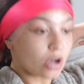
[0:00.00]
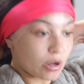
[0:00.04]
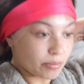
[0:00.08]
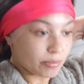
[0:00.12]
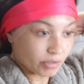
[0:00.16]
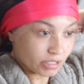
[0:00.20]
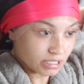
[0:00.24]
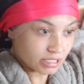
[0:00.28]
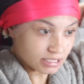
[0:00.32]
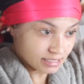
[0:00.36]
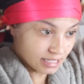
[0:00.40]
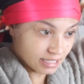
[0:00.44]
I'm
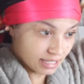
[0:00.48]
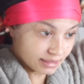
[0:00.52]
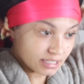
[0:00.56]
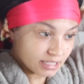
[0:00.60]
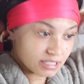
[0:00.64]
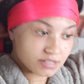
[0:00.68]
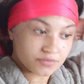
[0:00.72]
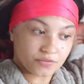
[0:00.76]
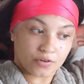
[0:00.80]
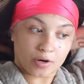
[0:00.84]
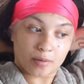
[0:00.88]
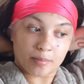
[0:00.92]
gonna set
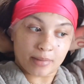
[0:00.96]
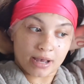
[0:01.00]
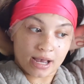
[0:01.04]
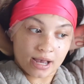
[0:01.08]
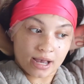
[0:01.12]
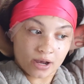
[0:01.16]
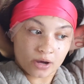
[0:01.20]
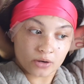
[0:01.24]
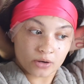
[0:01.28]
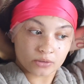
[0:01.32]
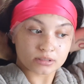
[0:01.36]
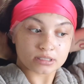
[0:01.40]
this for
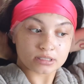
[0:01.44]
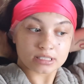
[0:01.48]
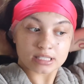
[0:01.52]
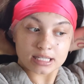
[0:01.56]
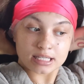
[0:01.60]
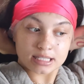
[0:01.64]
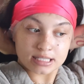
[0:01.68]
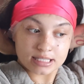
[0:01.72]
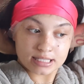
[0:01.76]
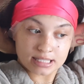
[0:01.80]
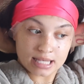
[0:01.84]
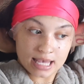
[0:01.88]
about
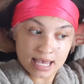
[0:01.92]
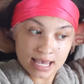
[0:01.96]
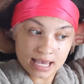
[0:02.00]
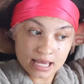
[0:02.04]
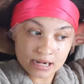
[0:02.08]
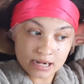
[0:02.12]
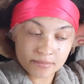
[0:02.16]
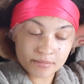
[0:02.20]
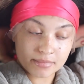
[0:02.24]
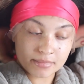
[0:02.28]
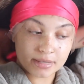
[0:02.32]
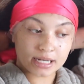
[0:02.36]

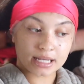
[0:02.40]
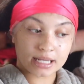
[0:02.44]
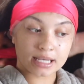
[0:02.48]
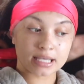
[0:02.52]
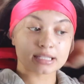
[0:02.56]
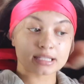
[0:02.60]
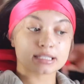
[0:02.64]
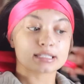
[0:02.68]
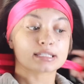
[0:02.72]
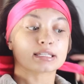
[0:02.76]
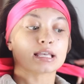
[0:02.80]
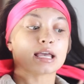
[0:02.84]
10
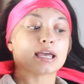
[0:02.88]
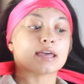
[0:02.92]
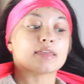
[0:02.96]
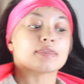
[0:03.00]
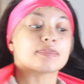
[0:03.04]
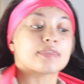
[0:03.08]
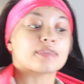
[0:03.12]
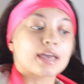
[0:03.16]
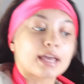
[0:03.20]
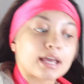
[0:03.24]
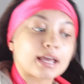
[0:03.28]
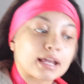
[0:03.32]
minutes
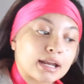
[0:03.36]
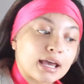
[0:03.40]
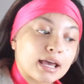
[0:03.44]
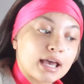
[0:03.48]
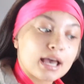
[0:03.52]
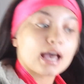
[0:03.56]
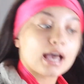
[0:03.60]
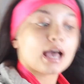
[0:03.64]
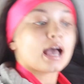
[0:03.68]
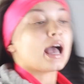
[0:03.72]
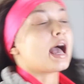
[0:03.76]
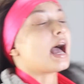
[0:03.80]
and then
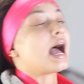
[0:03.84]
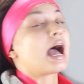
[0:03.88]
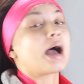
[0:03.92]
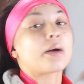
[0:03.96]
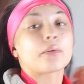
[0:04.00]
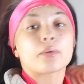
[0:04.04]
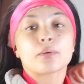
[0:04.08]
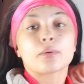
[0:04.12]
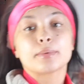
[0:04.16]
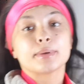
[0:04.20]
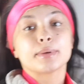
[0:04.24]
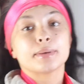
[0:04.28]
I
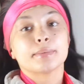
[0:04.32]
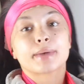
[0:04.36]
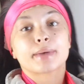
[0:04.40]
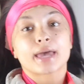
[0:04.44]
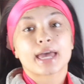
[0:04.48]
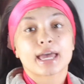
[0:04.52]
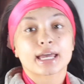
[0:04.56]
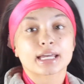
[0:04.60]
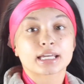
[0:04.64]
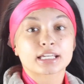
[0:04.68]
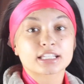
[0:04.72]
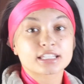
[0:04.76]
will be
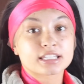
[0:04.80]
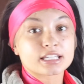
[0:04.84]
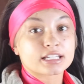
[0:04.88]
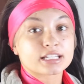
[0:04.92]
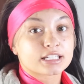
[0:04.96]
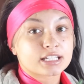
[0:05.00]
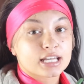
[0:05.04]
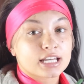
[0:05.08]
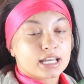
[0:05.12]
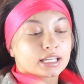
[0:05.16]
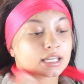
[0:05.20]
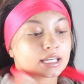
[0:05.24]
back to
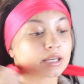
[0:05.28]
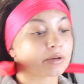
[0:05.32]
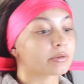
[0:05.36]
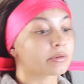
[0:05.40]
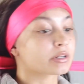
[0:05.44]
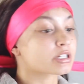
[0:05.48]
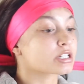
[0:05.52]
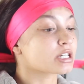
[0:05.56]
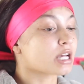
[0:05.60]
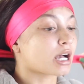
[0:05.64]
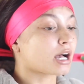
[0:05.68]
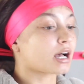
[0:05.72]
check in
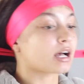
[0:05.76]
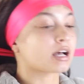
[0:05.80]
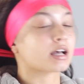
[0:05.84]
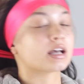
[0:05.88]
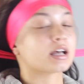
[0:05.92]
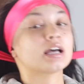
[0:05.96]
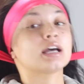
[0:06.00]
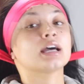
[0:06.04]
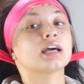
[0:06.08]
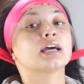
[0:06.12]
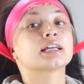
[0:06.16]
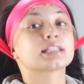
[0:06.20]
with y'all
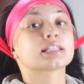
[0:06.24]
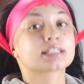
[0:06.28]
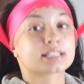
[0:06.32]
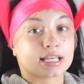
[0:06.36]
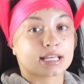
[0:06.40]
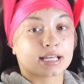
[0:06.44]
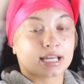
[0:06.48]
to